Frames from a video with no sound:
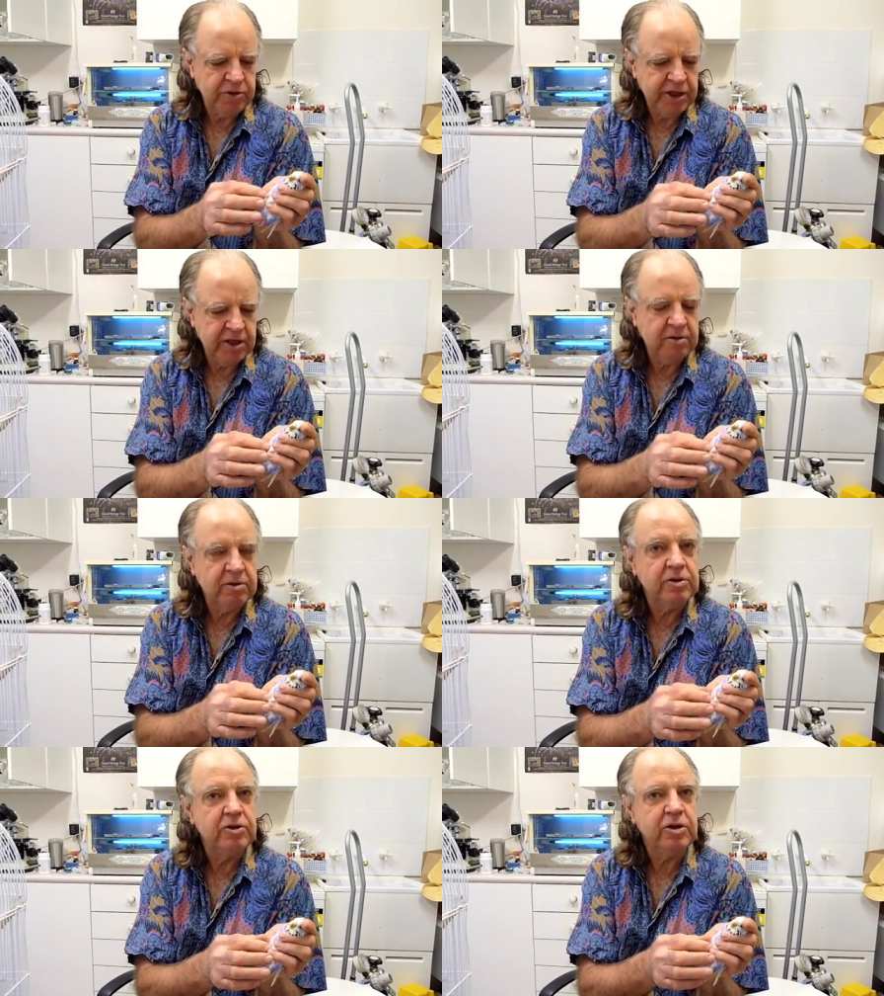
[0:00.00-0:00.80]
trick
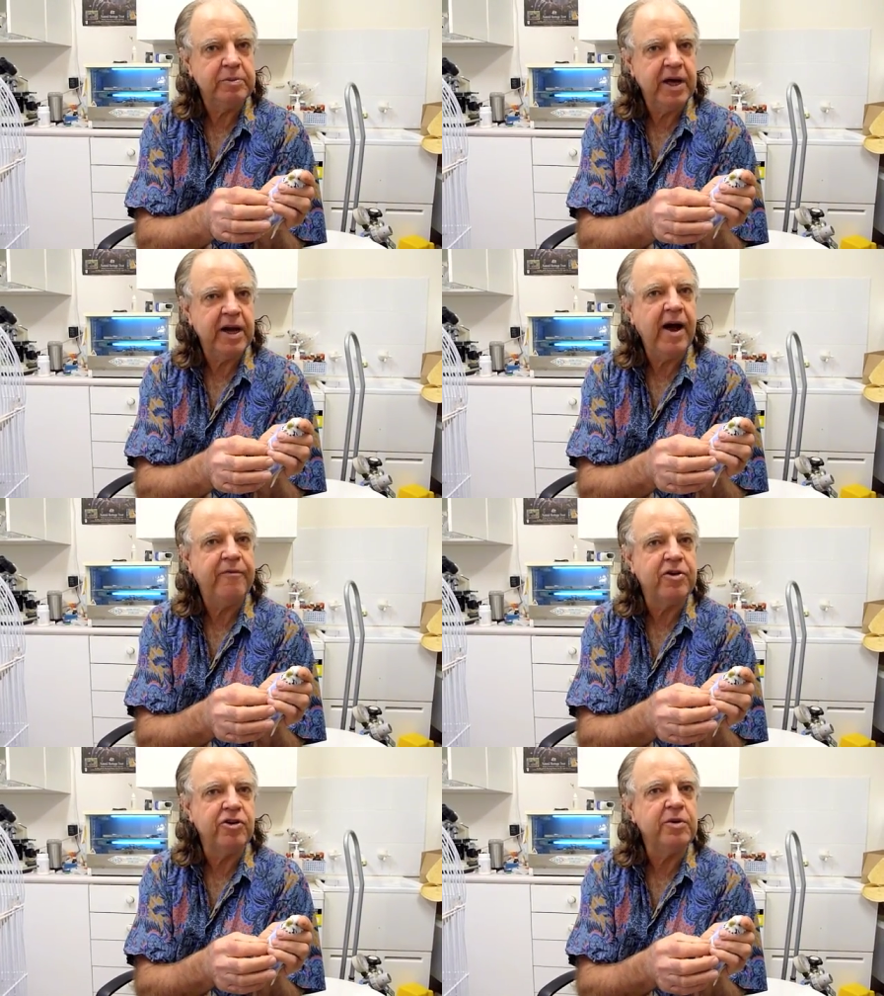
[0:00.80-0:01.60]
took about
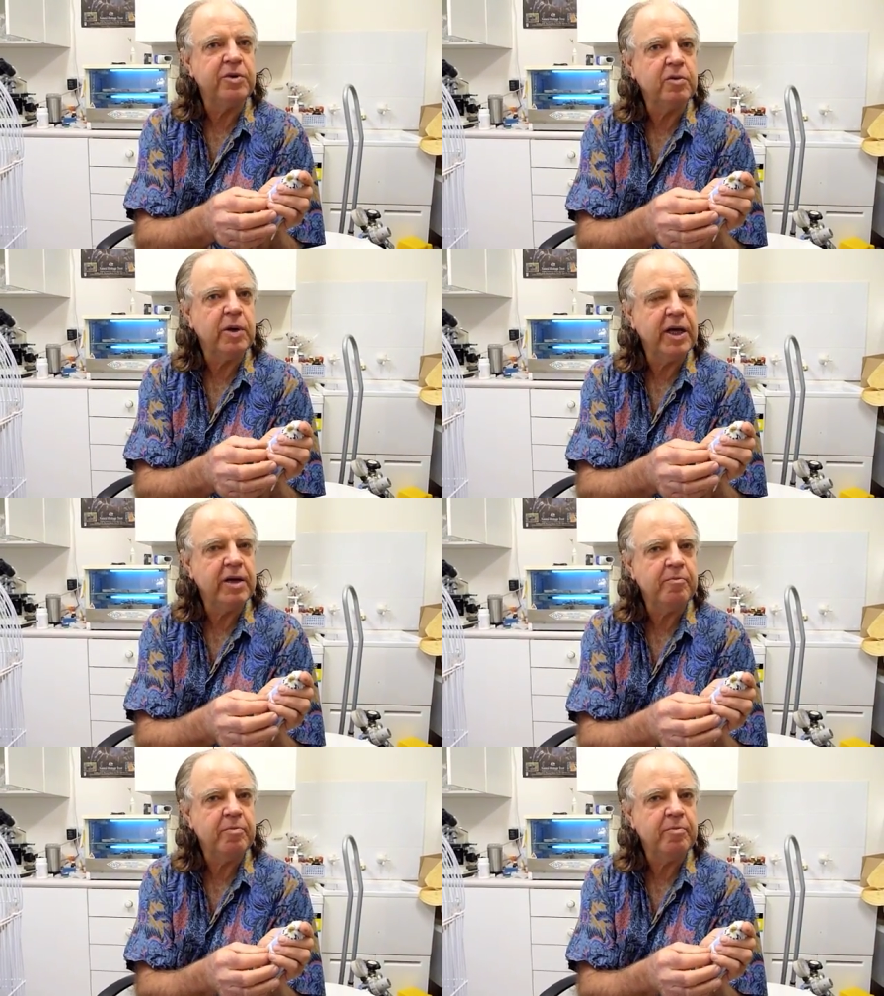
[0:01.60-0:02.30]
half the tumour away,